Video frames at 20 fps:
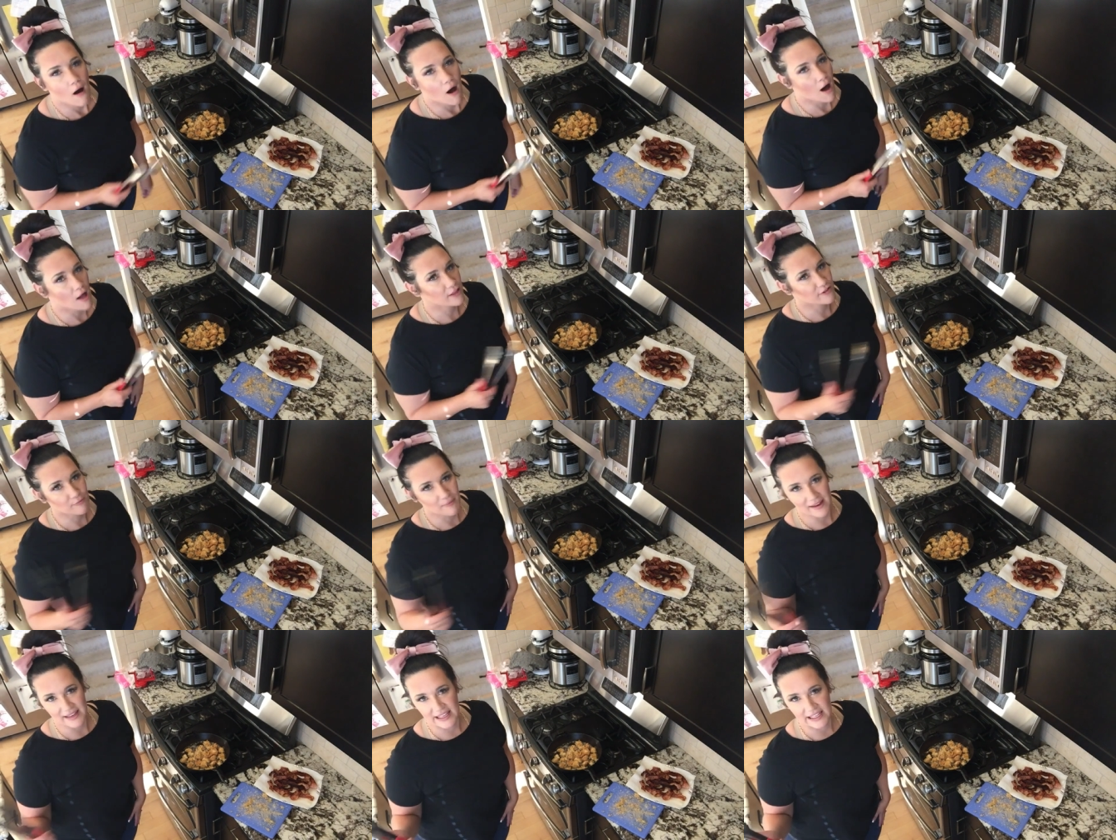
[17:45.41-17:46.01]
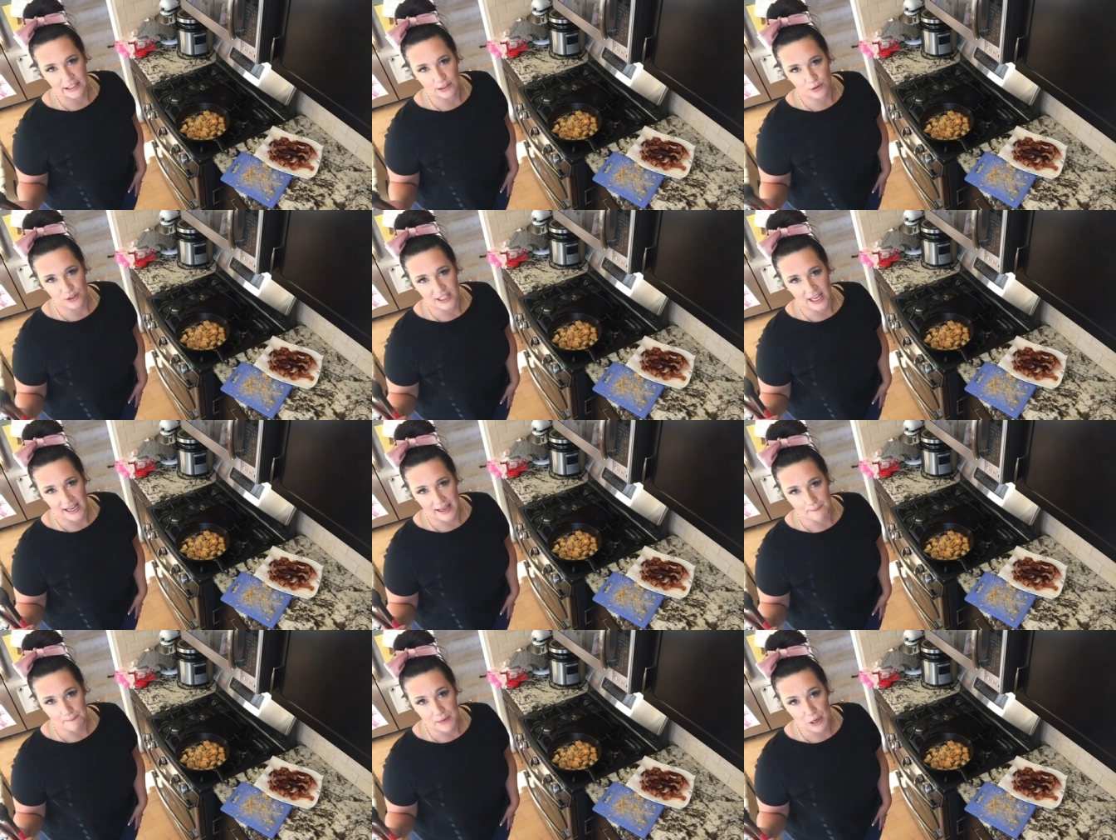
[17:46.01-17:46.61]
all of my keto
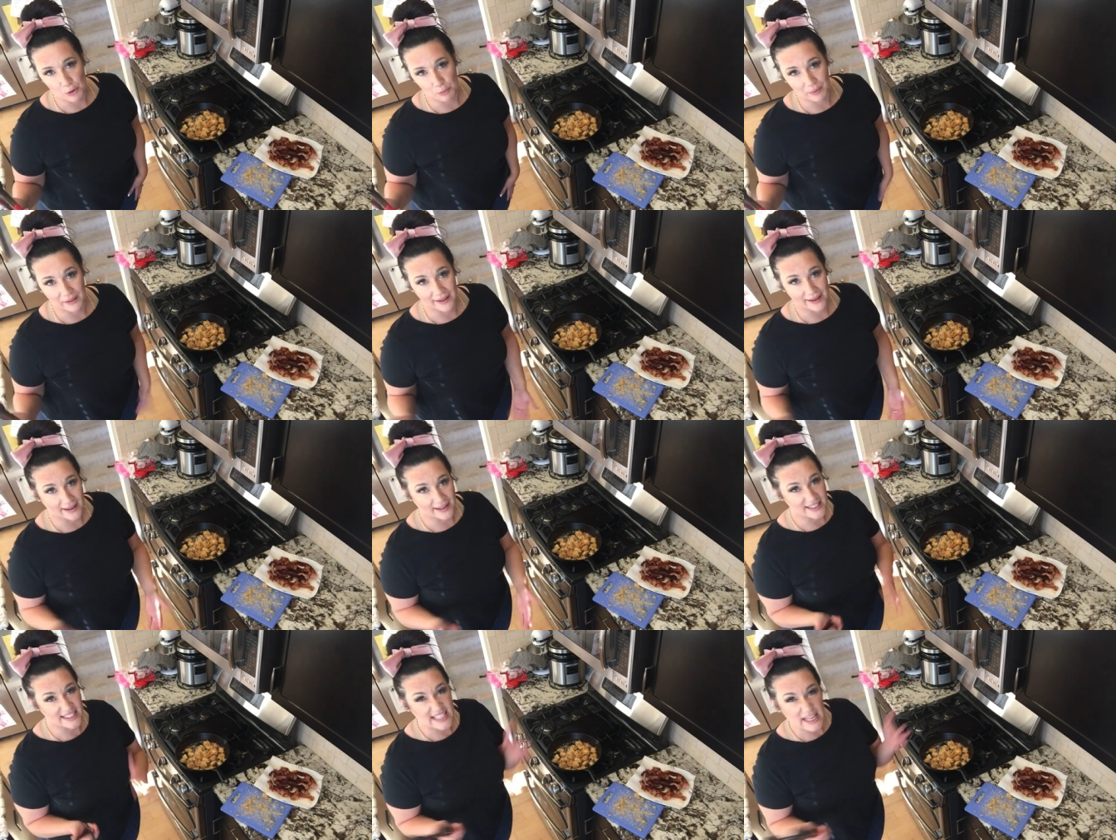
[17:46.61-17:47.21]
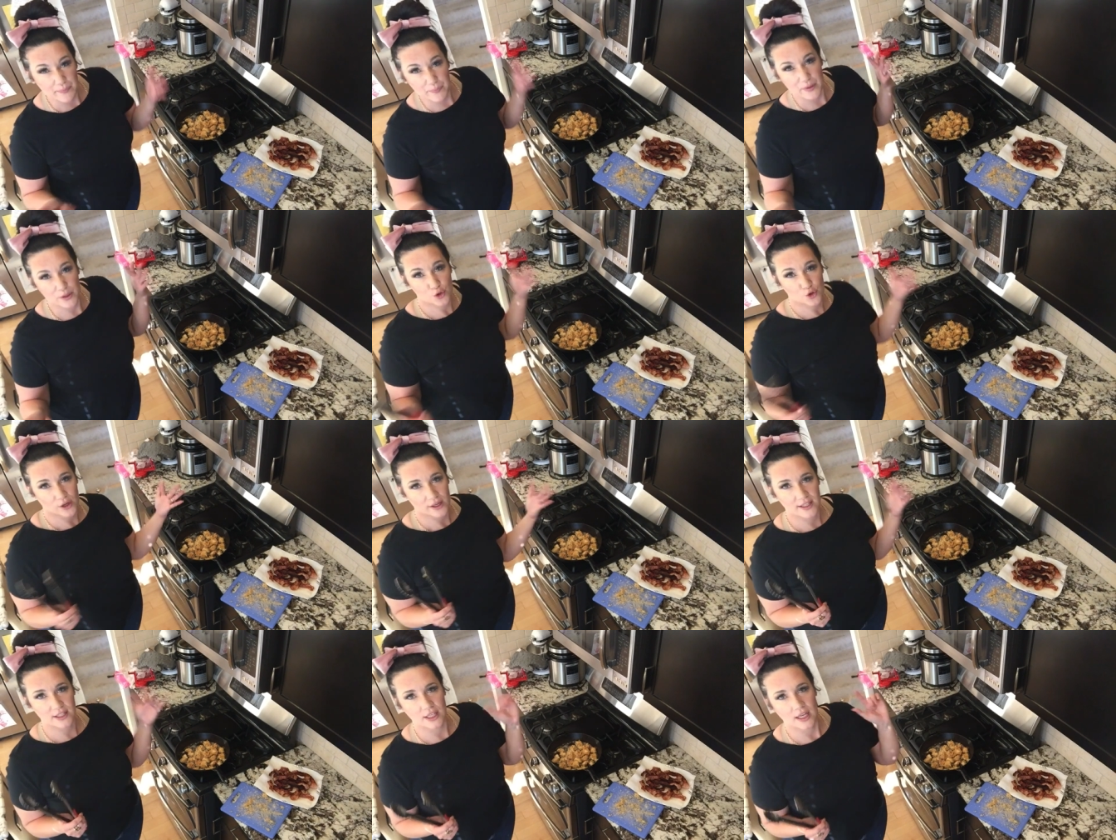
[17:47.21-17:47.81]
diet meal plan tips,
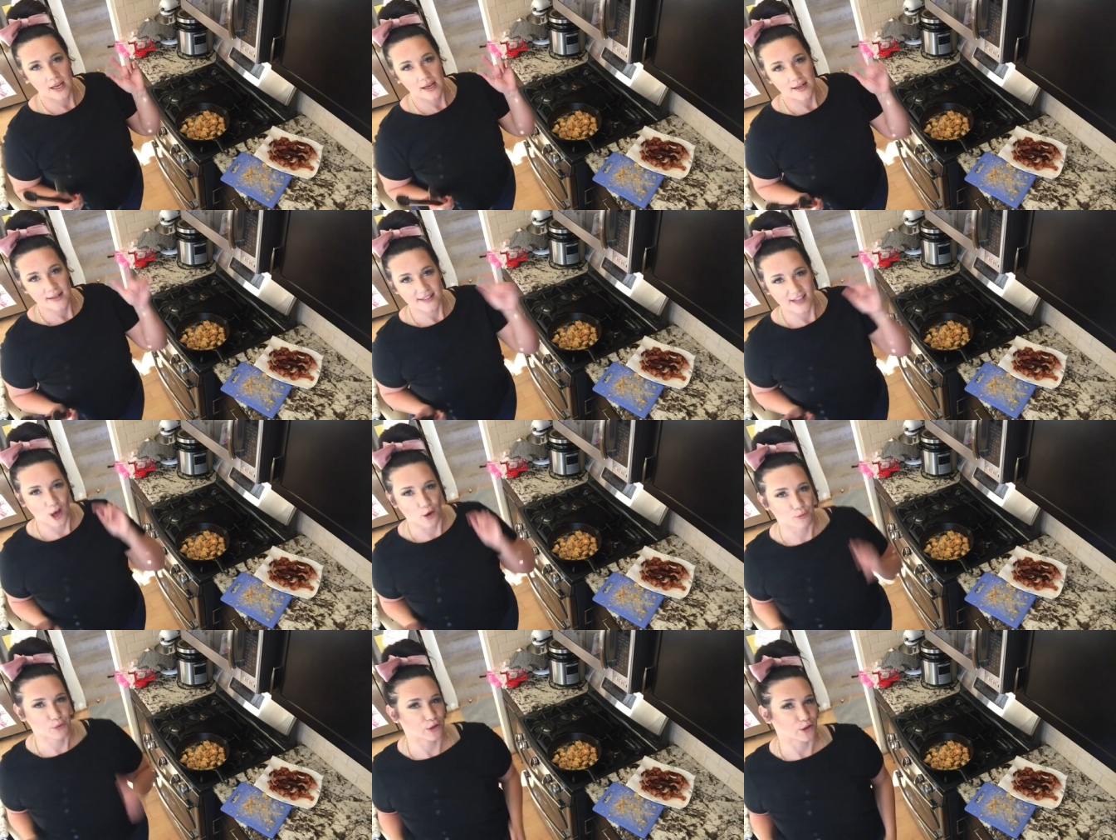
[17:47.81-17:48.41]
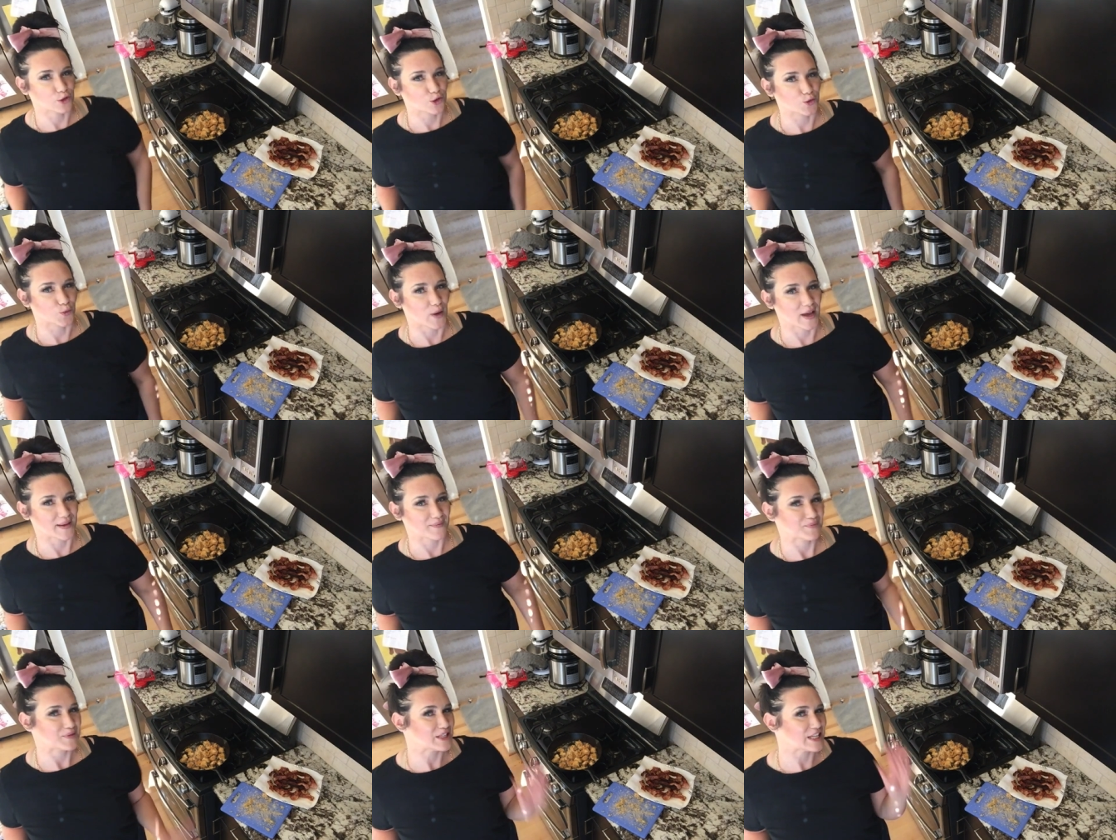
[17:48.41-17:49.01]
tricks to help you lose
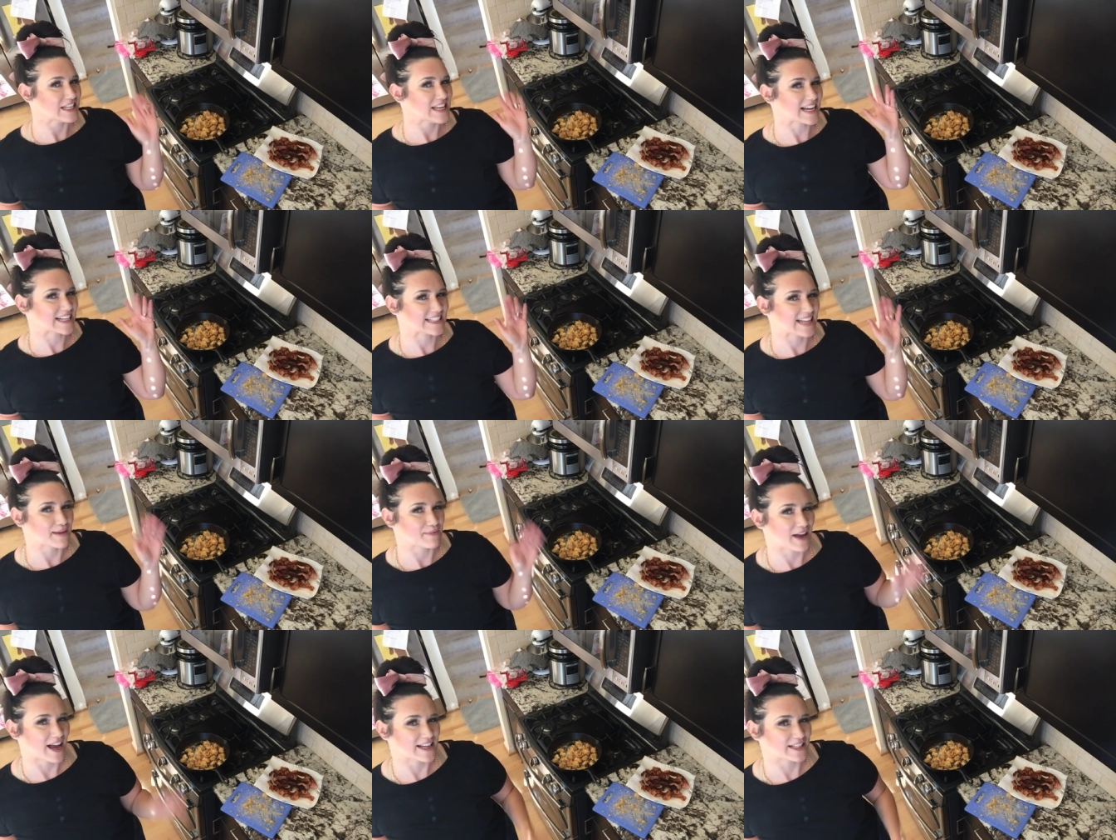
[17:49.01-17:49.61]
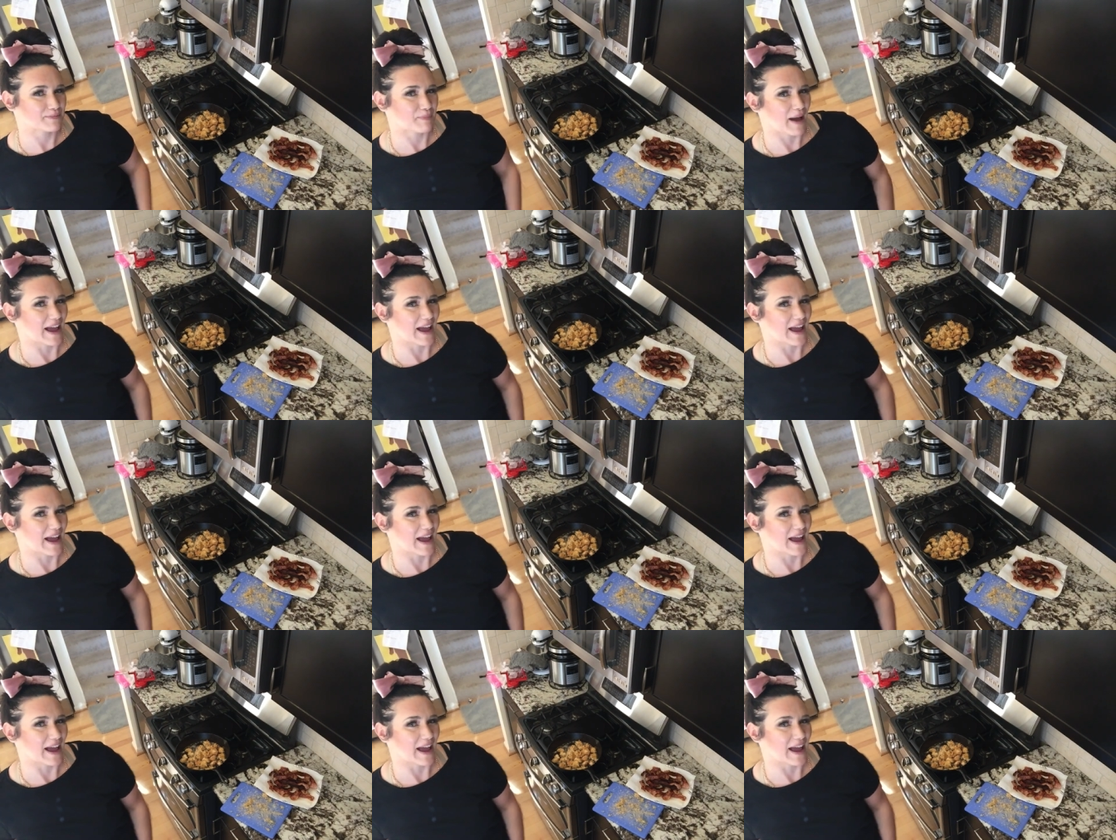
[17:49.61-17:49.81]
weight. See you next time, guys.